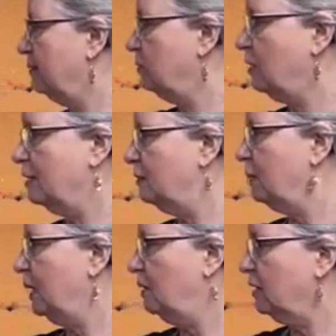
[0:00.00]
some
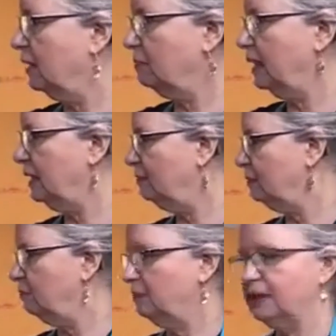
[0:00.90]
transparent. I may
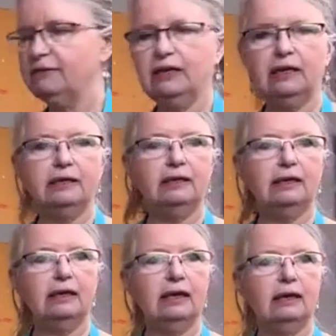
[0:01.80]
even mix a
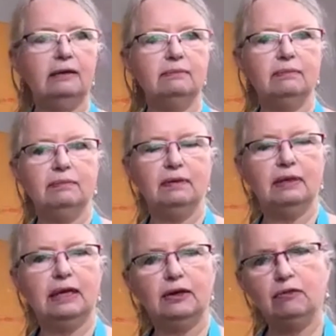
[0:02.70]

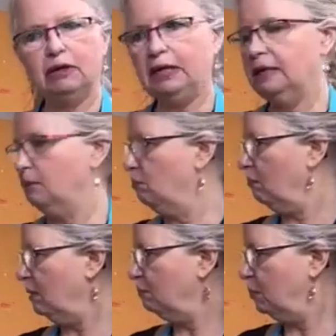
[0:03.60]
green
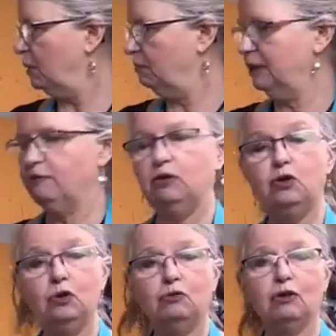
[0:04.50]
and put a bit of a
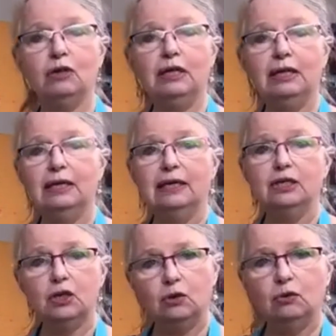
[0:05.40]
neutral
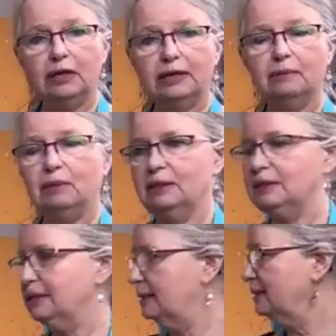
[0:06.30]
tone in
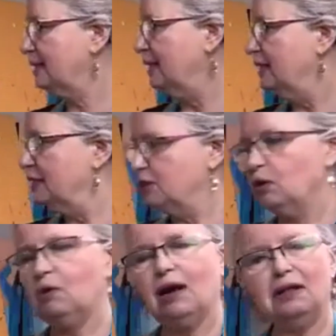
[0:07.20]
amongst this.
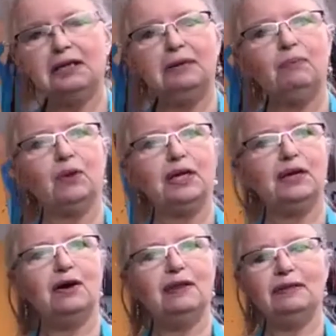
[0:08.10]
So I'll keep
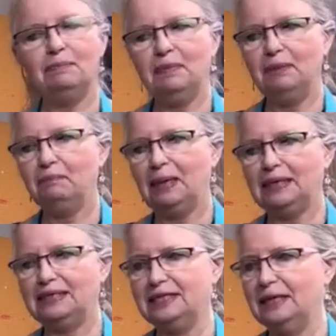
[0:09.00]
working on them,
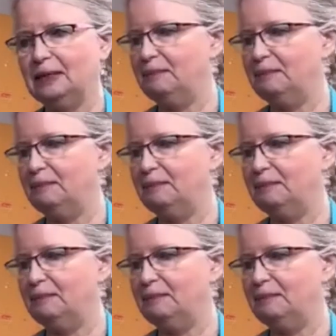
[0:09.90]
but